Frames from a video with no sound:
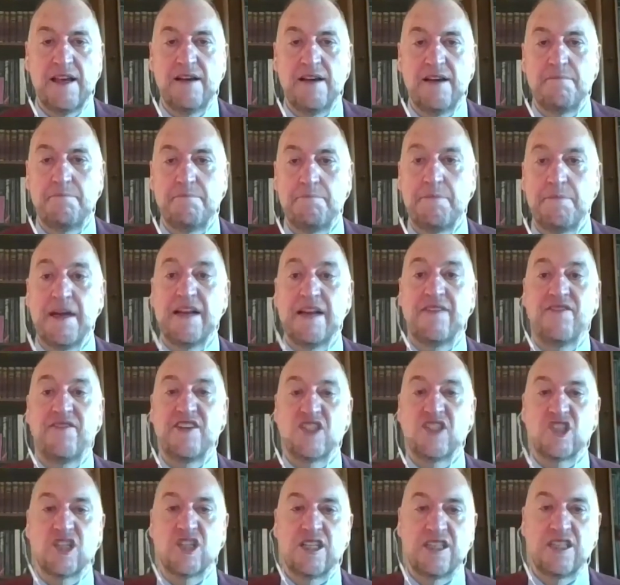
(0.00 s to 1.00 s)

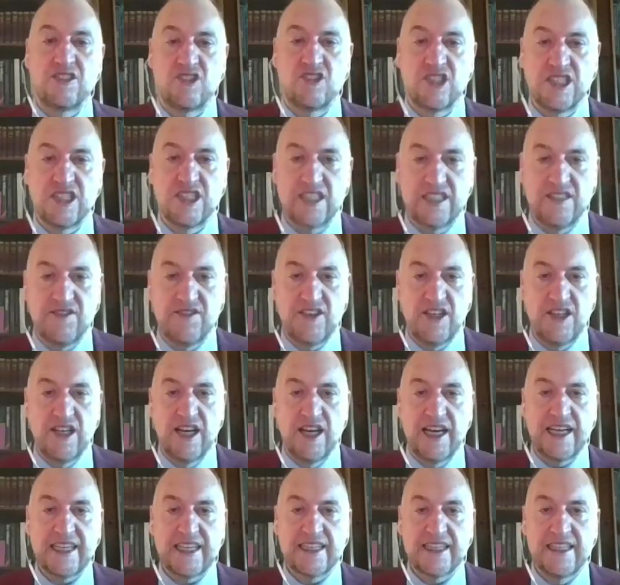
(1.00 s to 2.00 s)
beneficial interest, if you
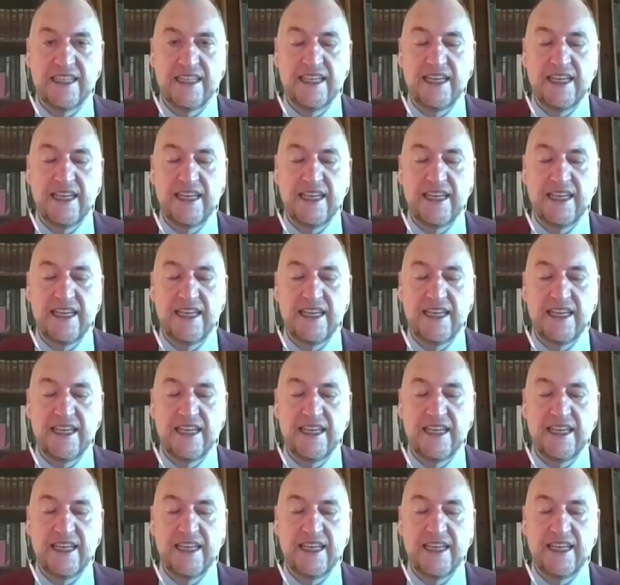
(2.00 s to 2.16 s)
like,